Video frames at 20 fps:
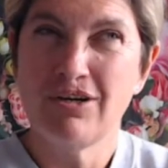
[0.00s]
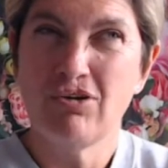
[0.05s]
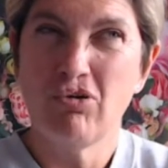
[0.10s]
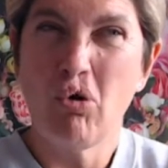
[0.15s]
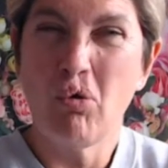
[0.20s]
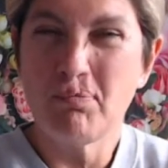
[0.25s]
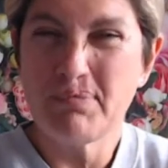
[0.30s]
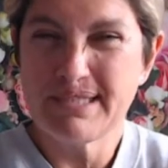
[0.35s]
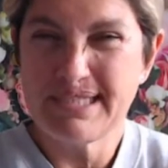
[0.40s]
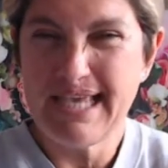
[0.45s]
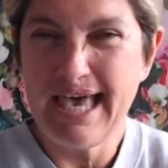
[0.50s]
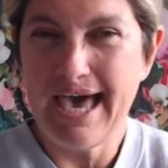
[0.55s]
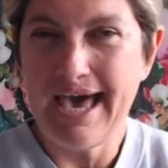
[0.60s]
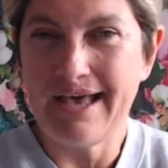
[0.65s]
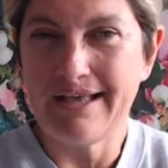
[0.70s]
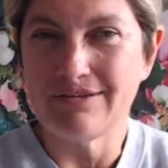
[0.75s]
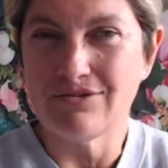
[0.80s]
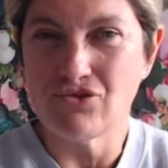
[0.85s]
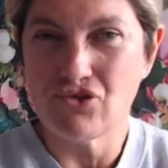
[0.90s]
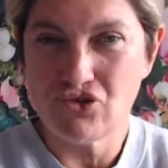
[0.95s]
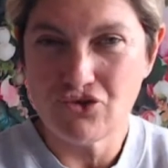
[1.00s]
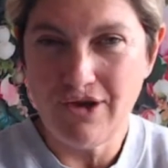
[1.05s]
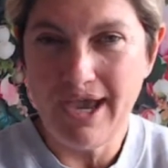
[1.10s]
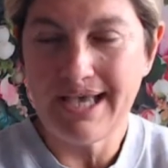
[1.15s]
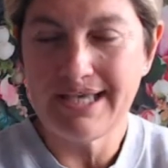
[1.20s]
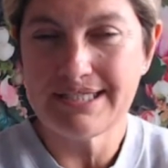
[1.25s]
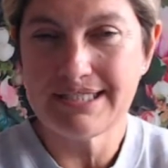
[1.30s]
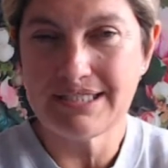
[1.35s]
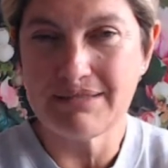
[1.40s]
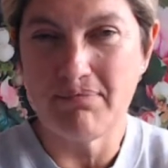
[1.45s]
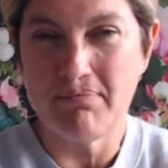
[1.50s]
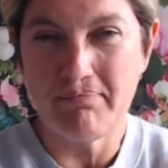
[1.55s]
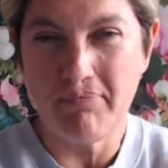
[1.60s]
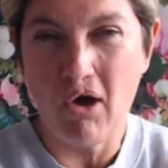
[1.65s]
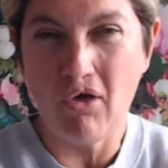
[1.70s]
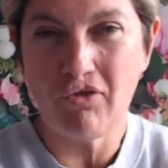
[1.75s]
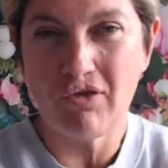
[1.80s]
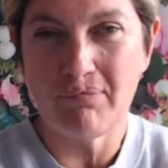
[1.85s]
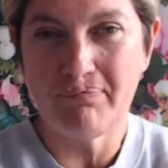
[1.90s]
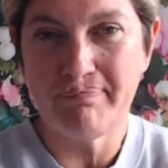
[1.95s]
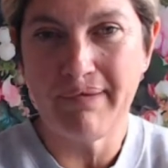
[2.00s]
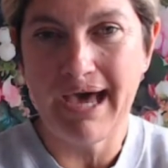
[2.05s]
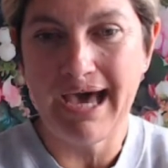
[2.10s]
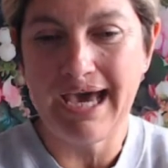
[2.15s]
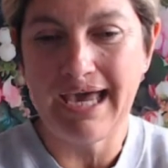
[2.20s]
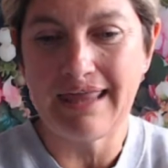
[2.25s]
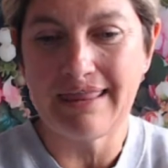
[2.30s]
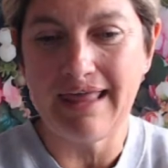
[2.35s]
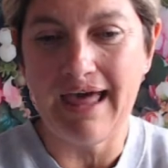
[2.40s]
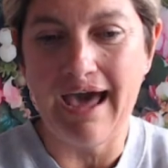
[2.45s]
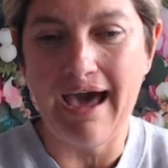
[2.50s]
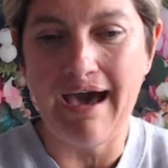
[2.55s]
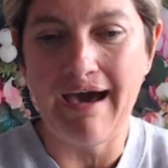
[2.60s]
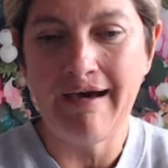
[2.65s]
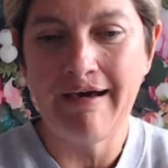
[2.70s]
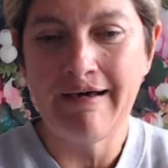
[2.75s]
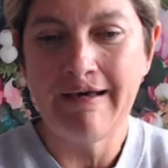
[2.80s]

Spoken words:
upset and stressed and bothered by that